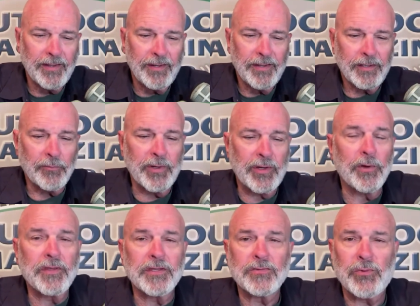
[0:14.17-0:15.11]
to
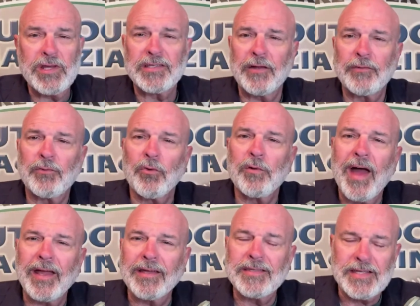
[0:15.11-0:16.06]
record this week's Outdoor
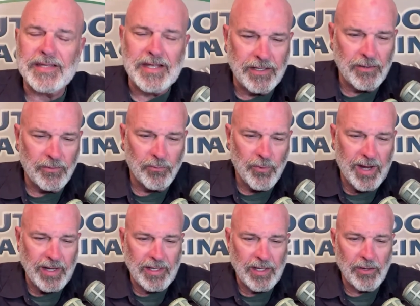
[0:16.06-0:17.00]
Magazine
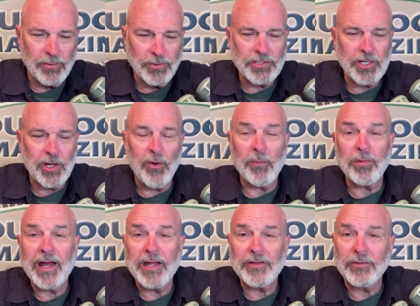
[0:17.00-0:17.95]
radio show. I'm
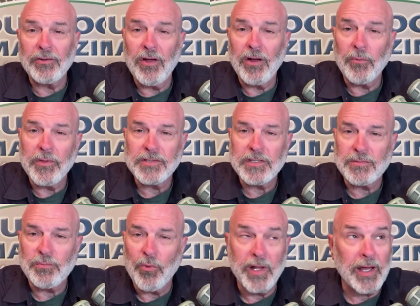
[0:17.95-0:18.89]
glad you're along with us
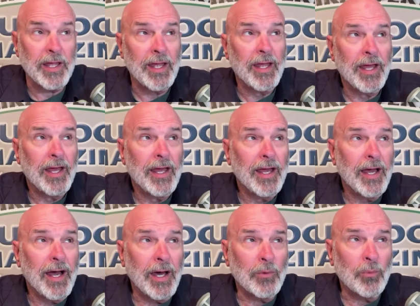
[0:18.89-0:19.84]
this morning
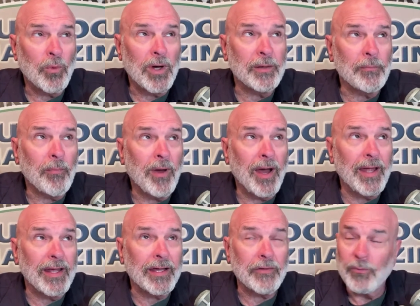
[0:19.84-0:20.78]
on what in my
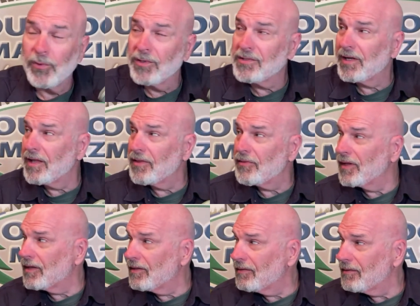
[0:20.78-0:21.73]
neck of the woods, and I think
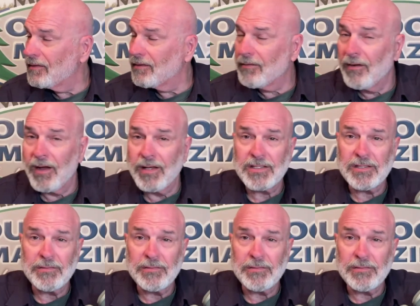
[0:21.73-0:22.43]
across